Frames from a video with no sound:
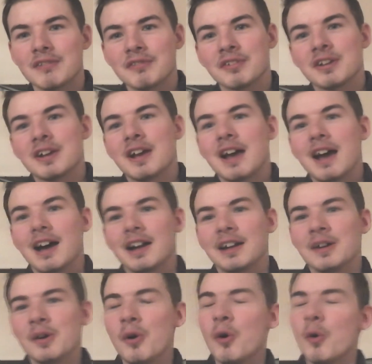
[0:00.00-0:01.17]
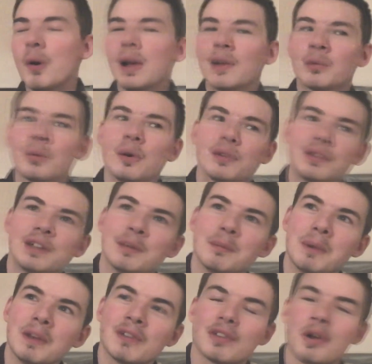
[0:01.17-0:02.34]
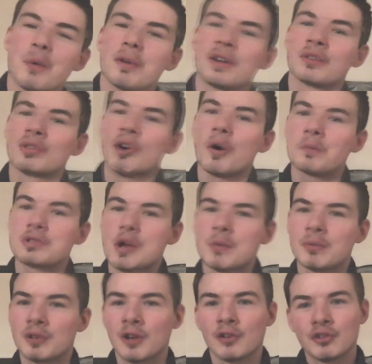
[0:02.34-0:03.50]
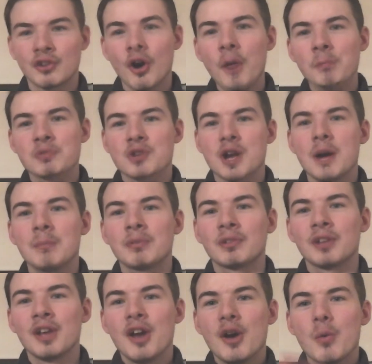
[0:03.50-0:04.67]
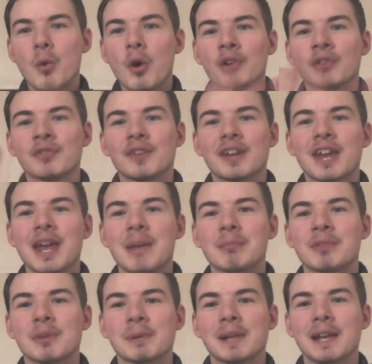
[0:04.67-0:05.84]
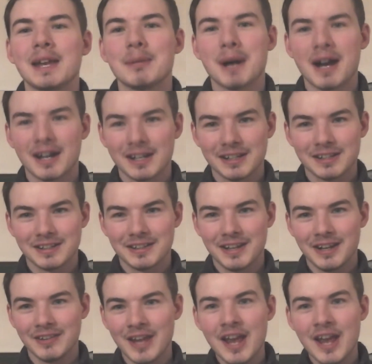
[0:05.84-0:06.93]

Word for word: And I always wanted to beat someone at Top Trumps because Top Trumps was the game to play back in the days.